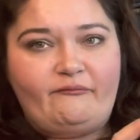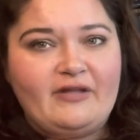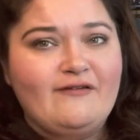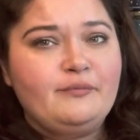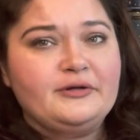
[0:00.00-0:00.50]

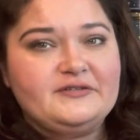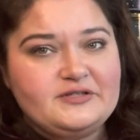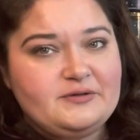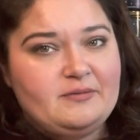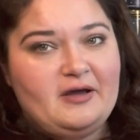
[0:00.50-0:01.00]
I've burnt
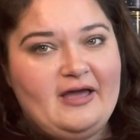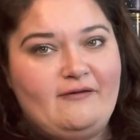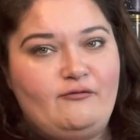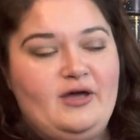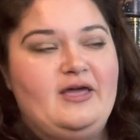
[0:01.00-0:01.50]
this one about
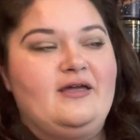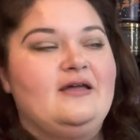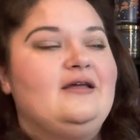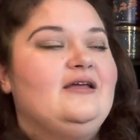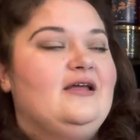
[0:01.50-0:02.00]
halfway
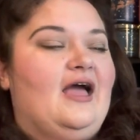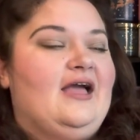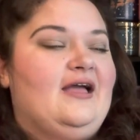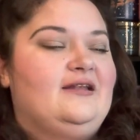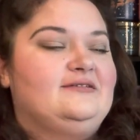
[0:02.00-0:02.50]

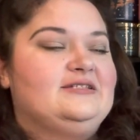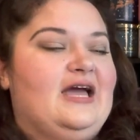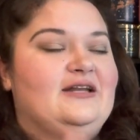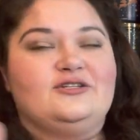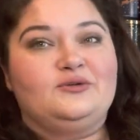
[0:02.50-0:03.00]
and
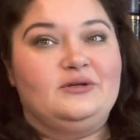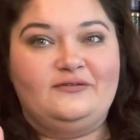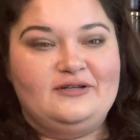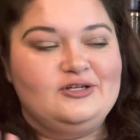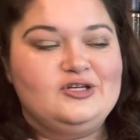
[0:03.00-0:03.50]
I just don't want to
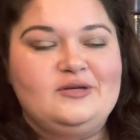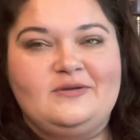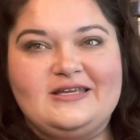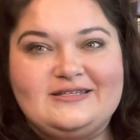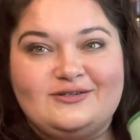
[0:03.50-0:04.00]
finish it
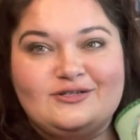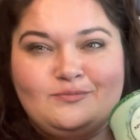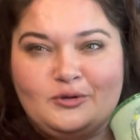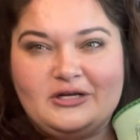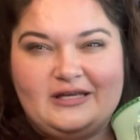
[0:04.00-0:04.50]
because it's just
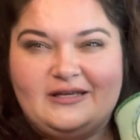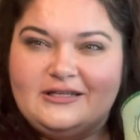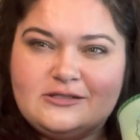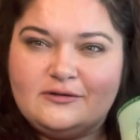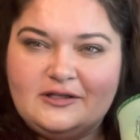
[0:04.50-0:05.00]
pretty.
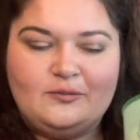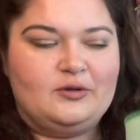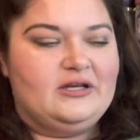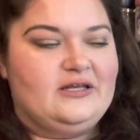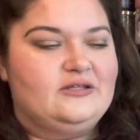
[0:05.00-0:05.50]
It's really
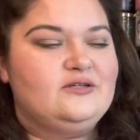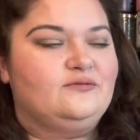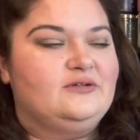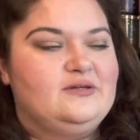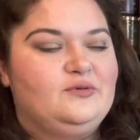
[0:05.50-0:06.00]
pretty. It's a
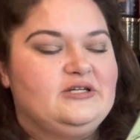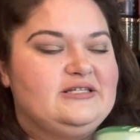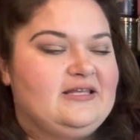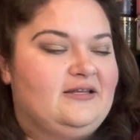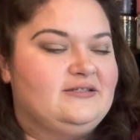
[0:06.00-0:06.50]
really pretty
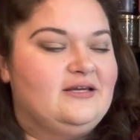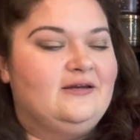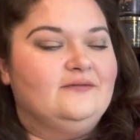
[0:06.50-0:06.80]
scent.